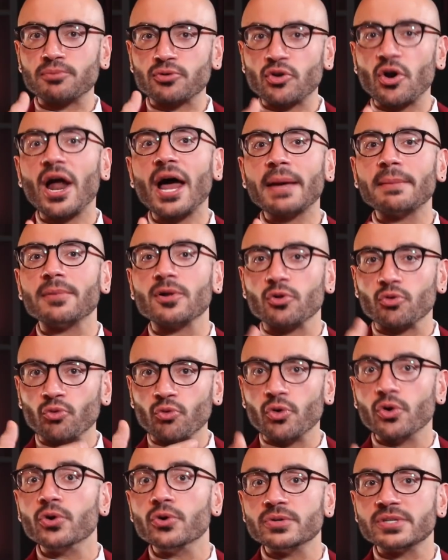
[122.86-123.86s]
primal
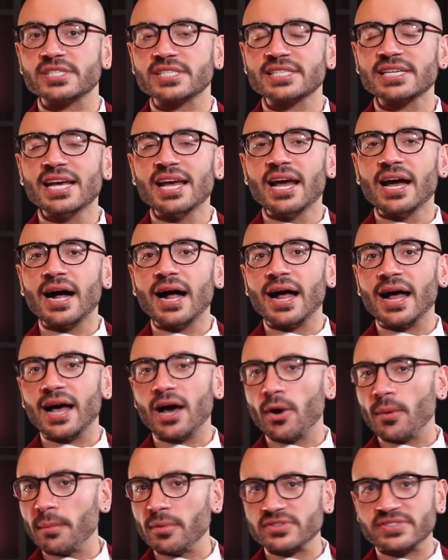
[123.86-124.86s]
roots,
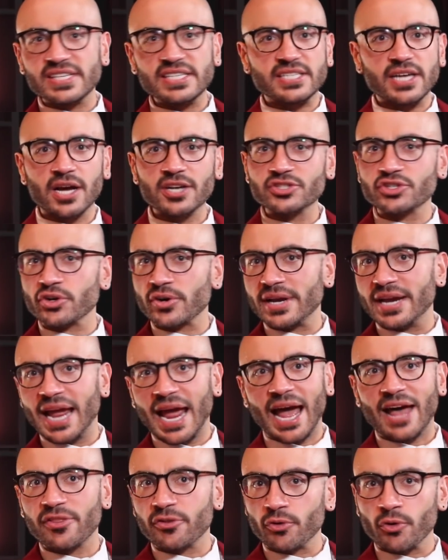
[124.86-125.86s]
almost these
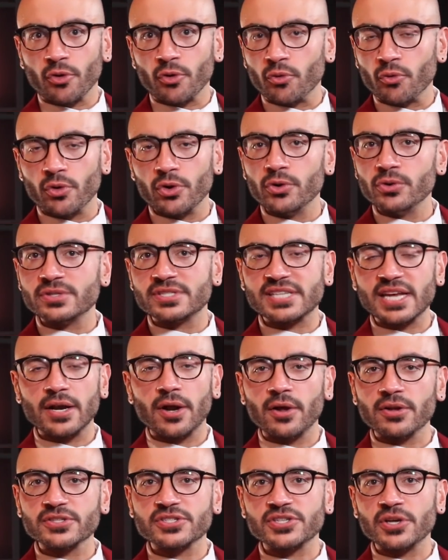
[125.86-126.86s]
hunter-gatherer roots, and
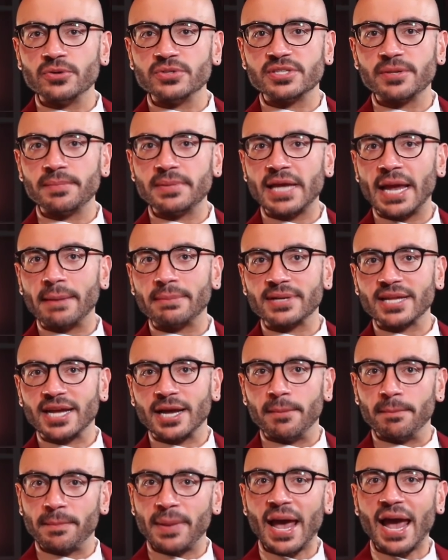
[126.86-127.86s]
also to be able to
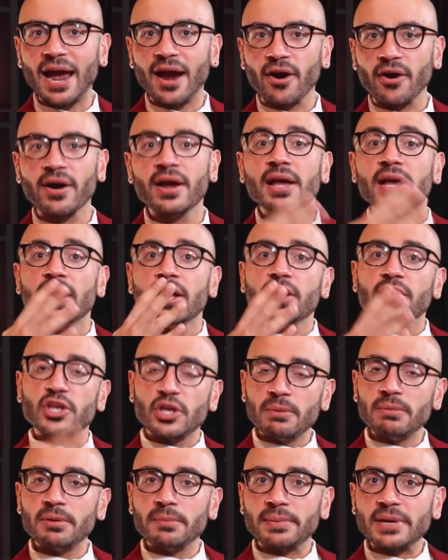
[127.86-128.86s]
compare
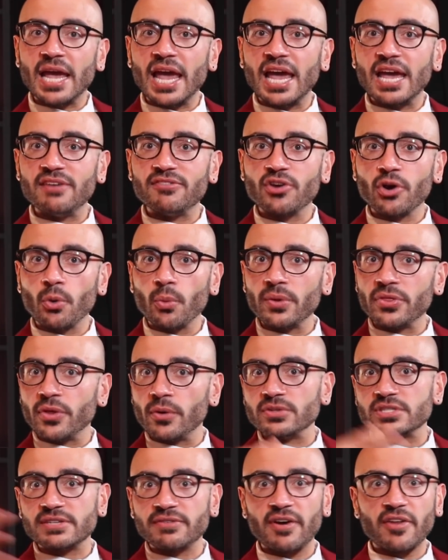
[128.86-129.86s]
human behavior with
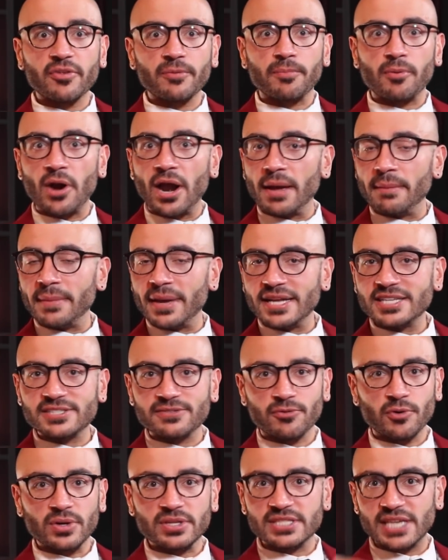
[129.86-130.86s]
those of other primates,
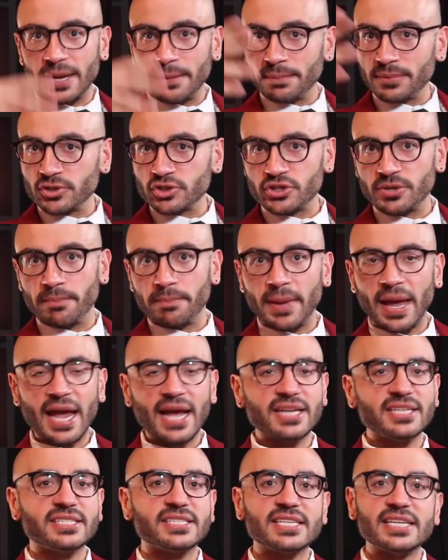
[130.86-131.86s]
for example,
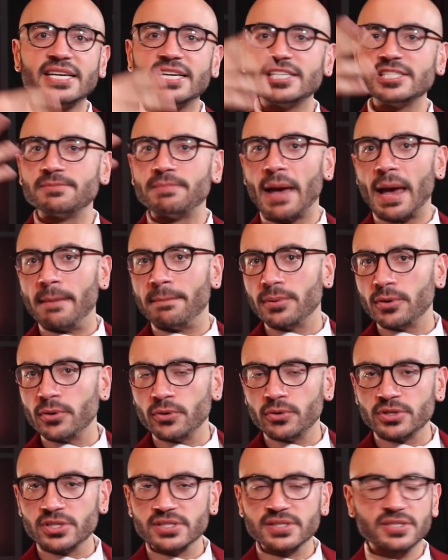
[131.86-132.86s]
chimpanzees,
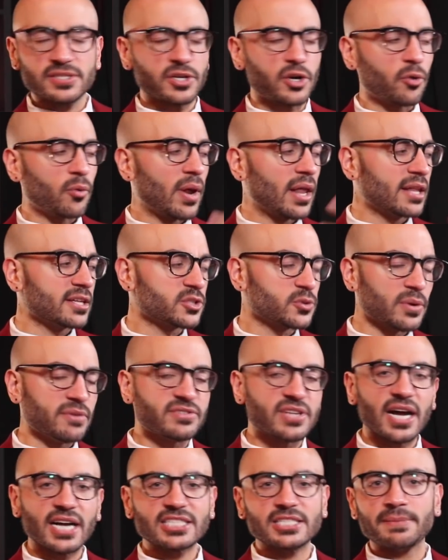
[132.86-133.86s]
baboons, gorillas we've
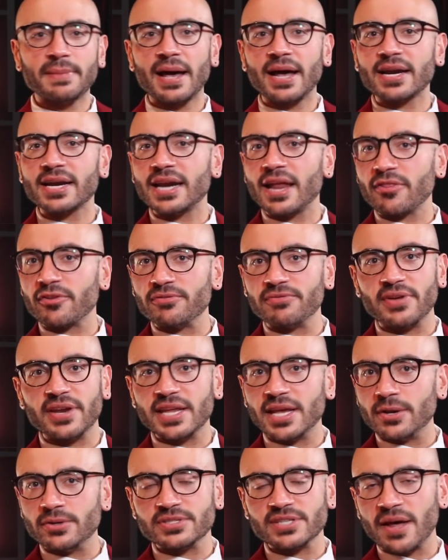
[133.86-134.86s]
talked about in other
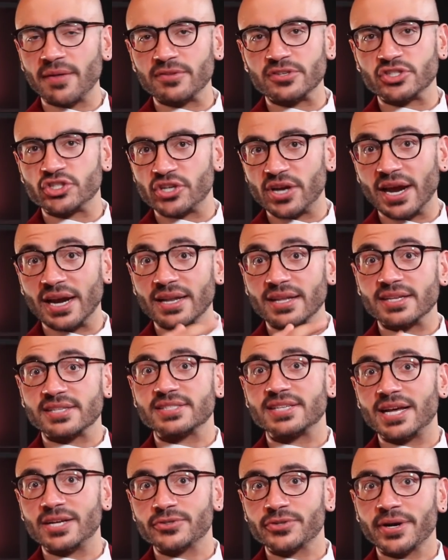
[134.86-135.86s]
videos on this channel,
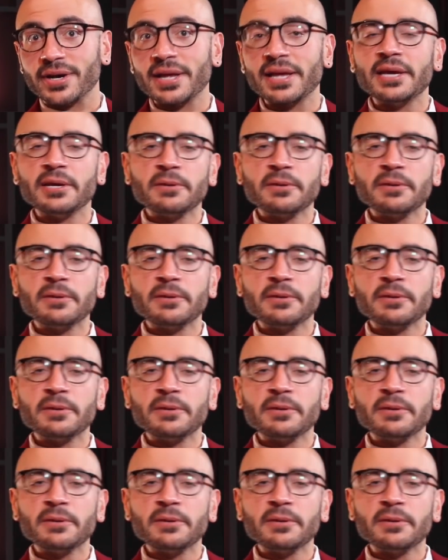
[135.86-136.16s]
etc.